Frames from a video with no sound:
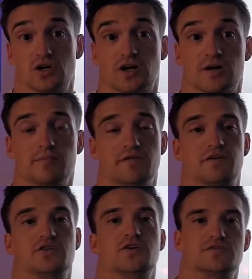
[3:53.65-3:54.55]
Sure,
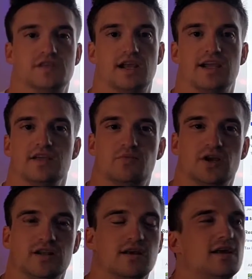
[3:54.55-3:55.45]
if I chose the 90
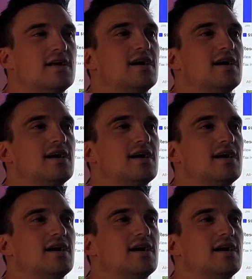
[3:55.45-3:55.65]
plan.